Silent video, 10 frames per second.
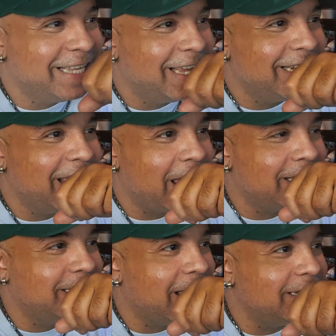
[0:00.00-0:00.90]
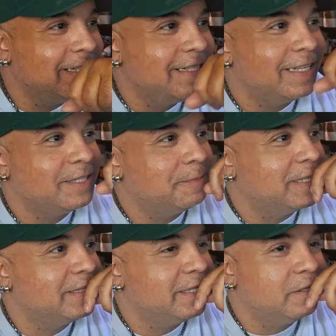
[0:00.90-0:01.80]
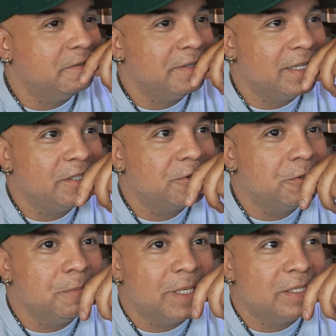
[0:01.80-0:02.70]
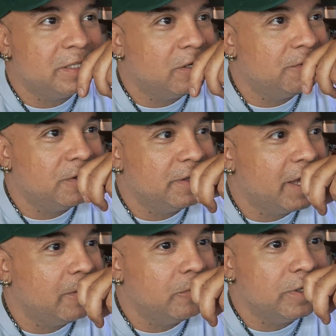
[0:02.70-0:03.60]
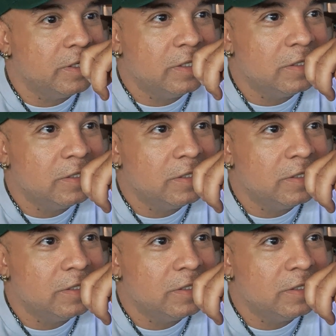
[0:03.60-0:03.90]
that I did that to myself. I screwed myself on that one.